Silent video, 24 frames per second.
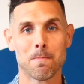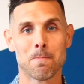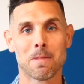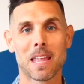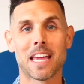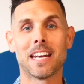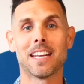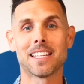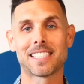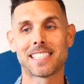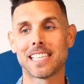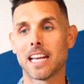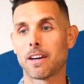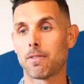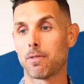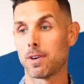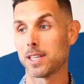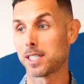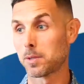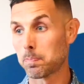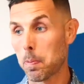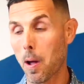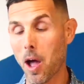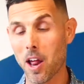And instead of
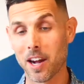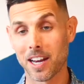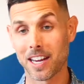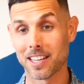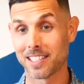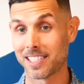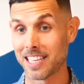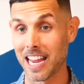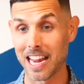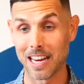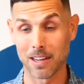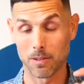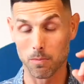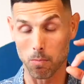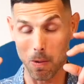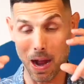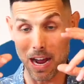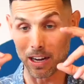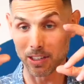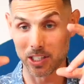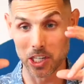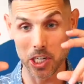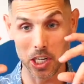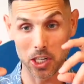responding and saying,
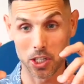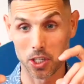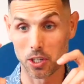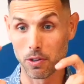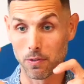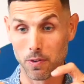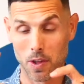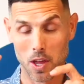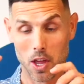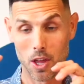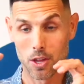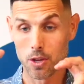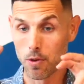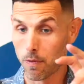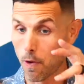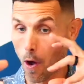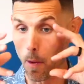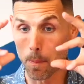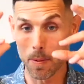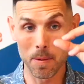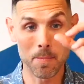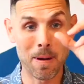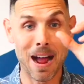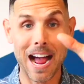wow, Jesus, you've
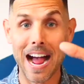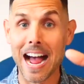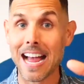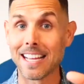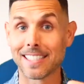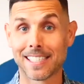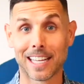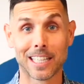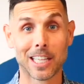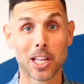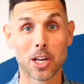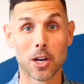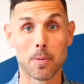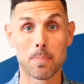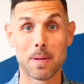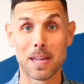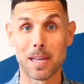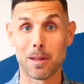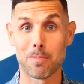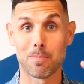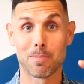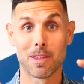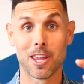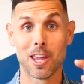opened my eyes a little bit.
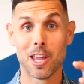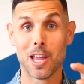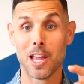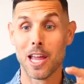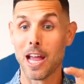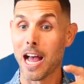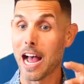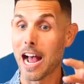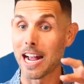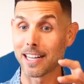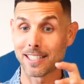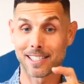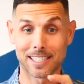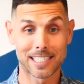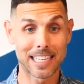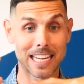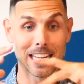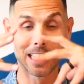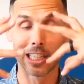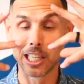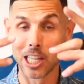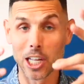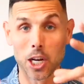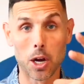I see
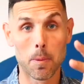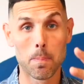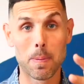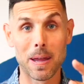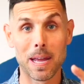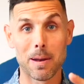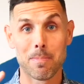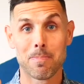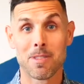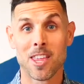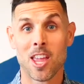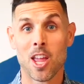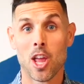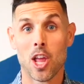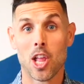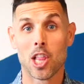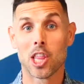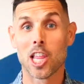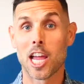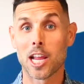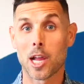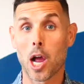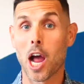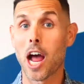a little bit.
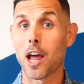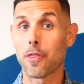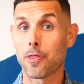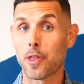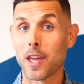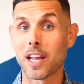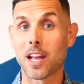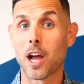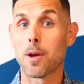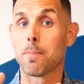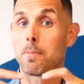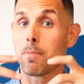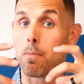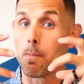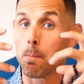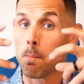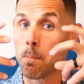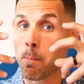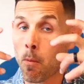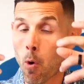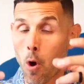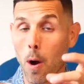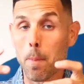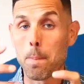Like, I think
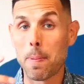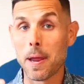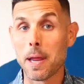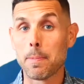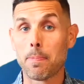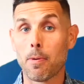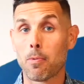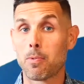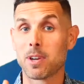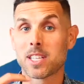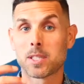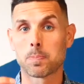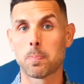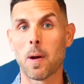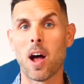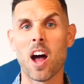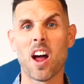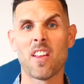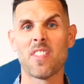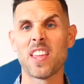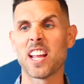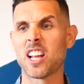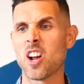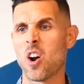more people
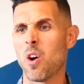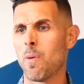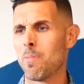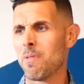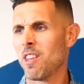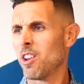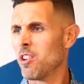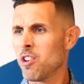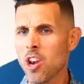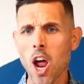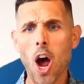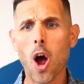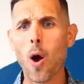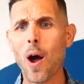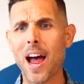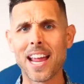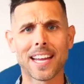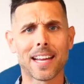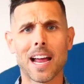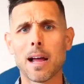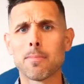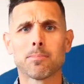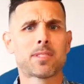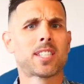respond. They go, no,
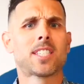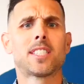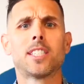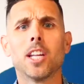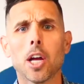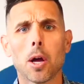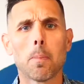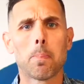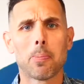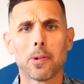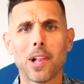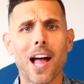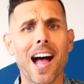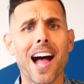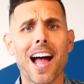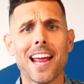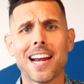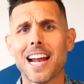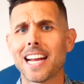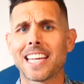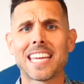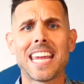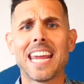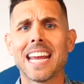I'm still blind.
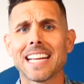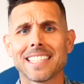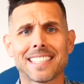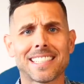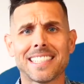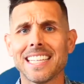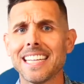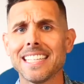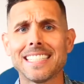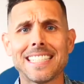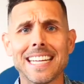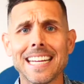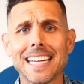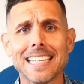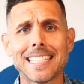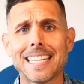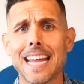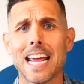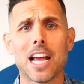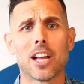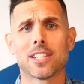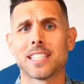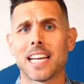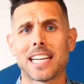I can't see
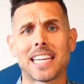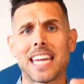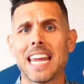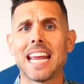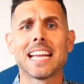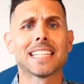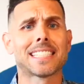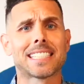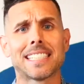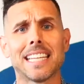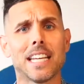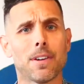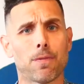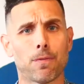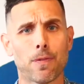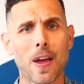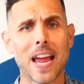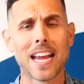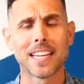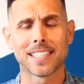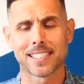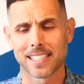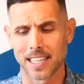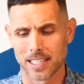details. I can't see
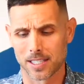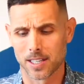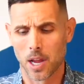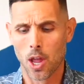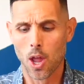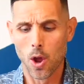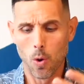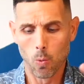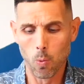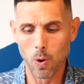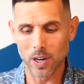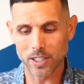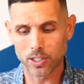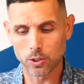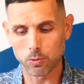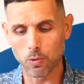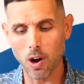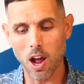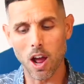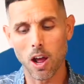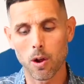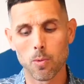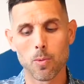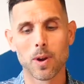faces. What's
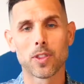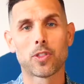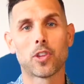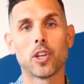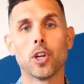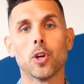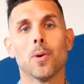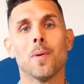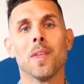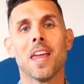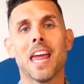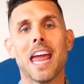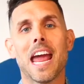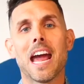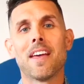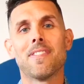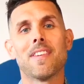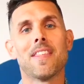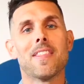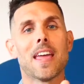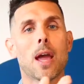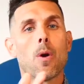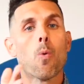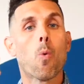wrong with you? And
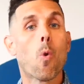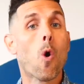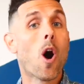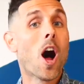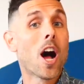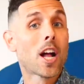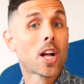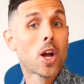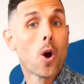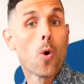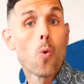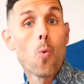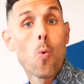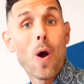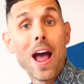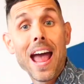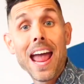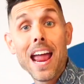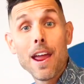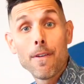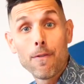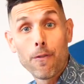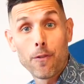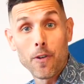then they walk
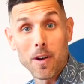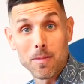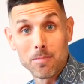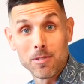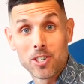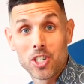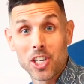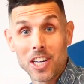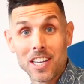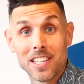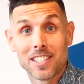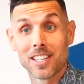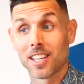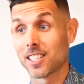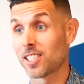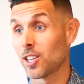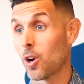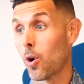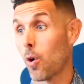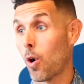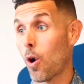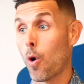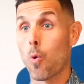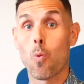away from Jesus
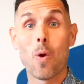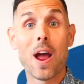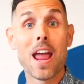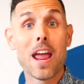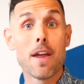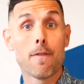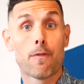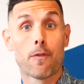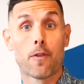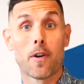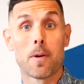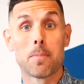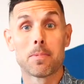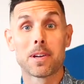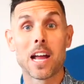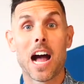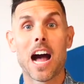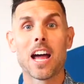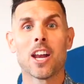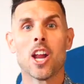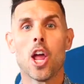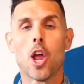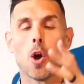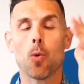or away from
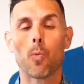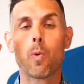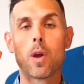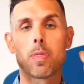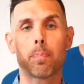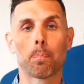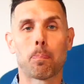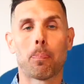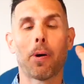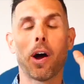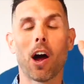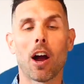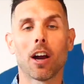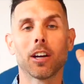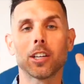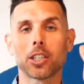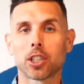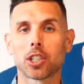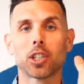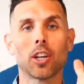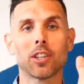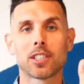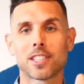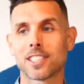God with
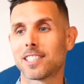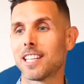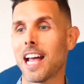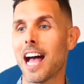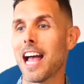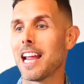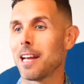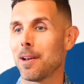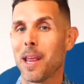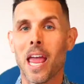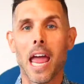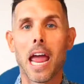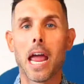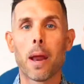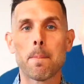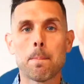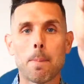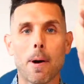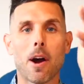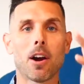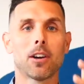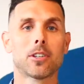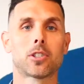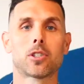partial sight and
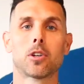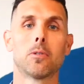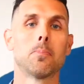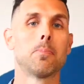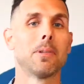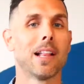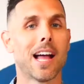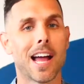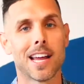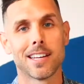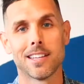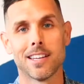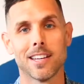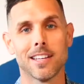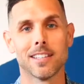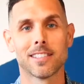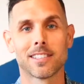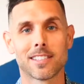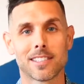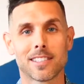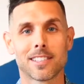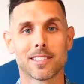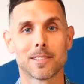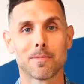partial
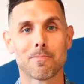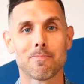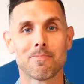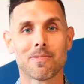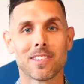blindness.